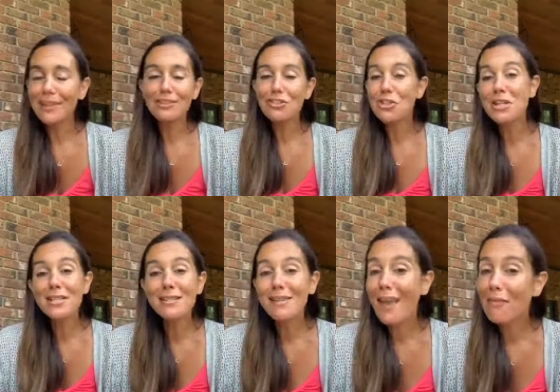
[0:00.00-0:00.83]

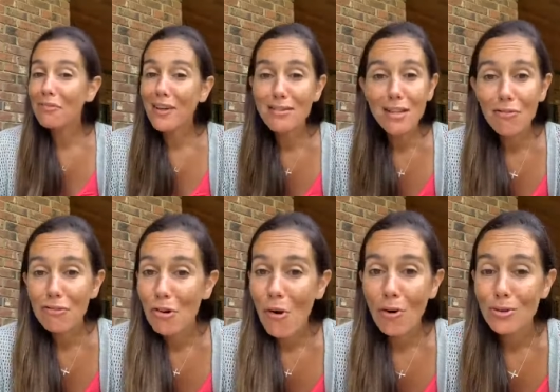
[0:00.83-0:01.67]
Jesus can't fix it if you
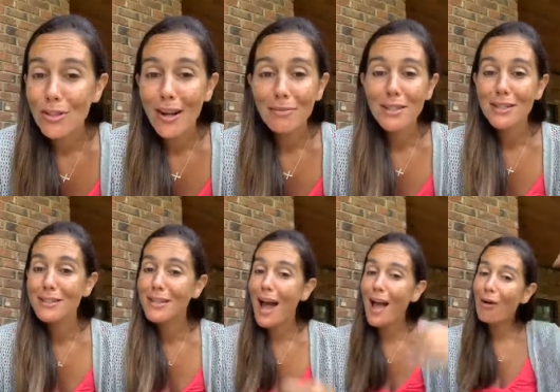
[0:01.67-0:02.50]
don't hold it up to the
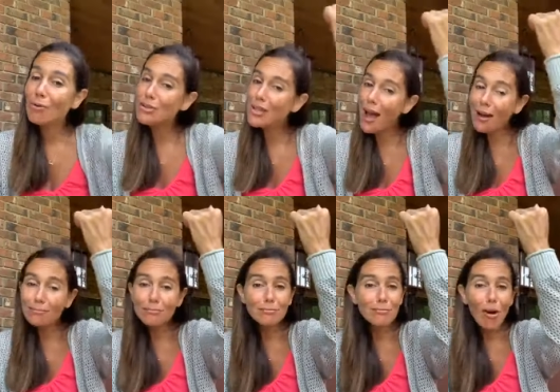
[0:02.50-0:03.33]
sky. Hold it up.
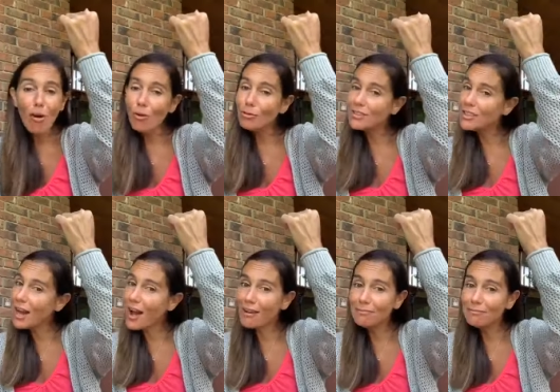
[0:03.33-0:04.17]
Hold it
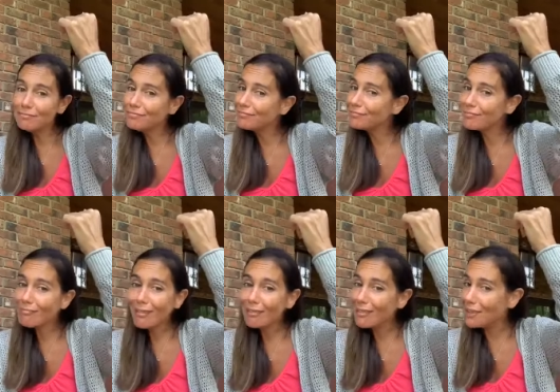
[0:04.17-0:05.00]
up.
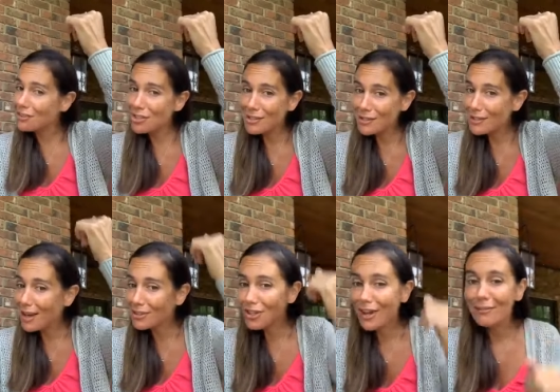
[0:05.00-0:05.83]
Let Jesus
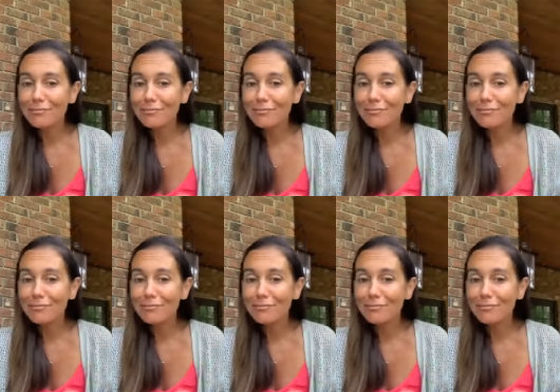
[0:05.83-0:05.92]
touch it.